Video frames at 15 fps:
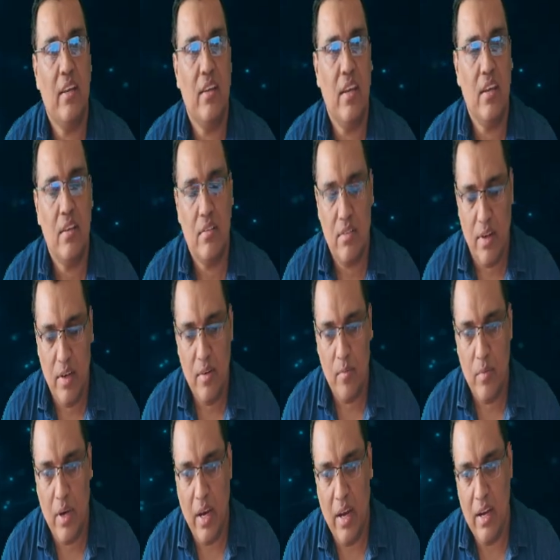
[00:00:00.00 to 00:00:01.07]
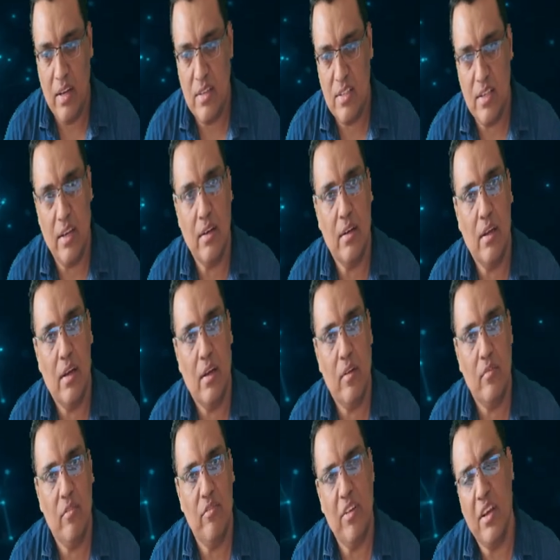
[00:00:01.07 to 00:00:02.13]
rankings, right? Aids in
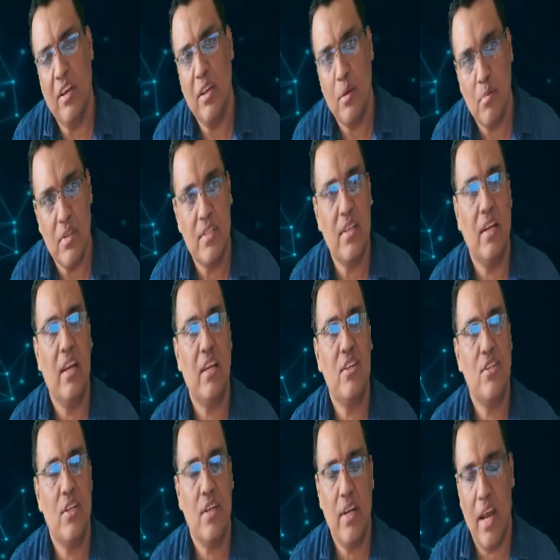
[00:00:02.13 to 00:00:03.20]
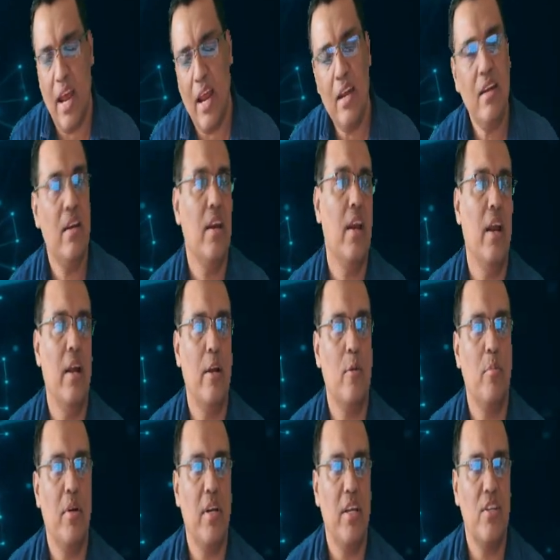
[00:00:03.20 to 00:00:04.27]
variable selection and
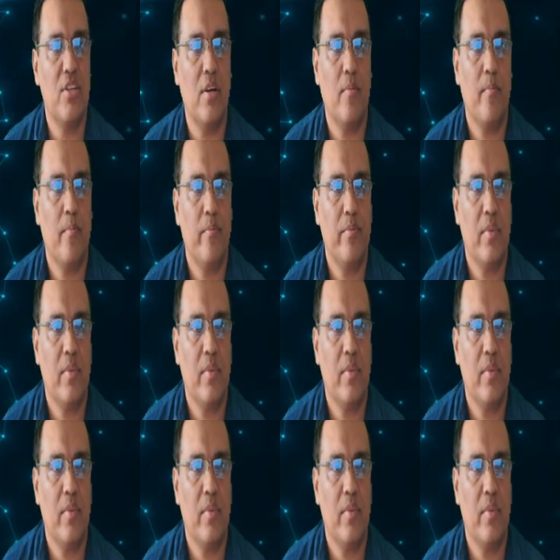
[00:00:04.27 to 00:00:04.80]
interpretation.